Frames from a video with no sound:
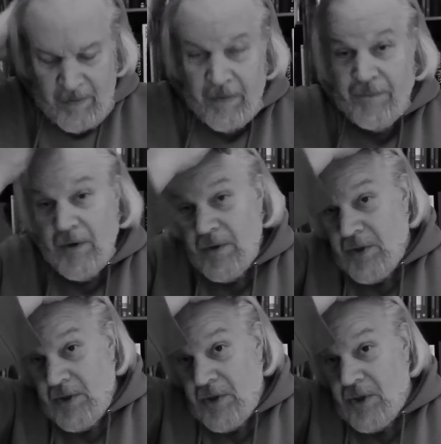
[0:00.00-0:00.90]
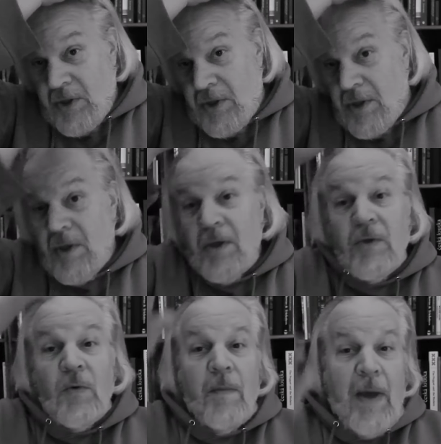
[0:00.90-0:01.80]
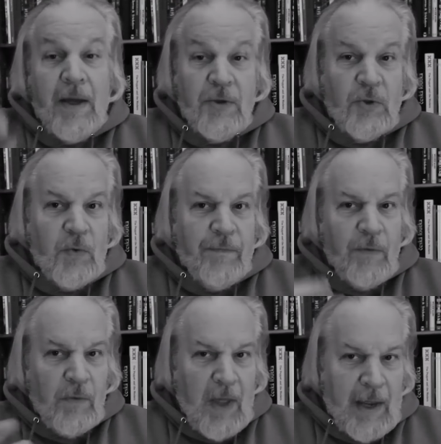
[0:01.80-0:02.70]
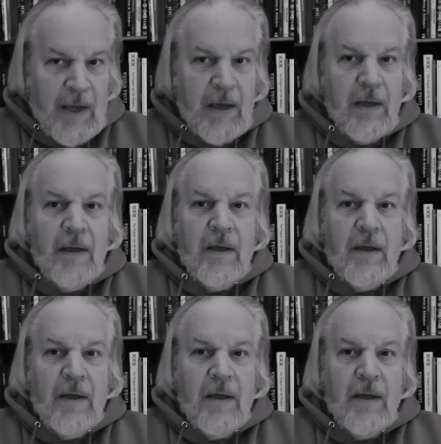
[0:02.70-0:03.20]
But first, just to remind you, if you like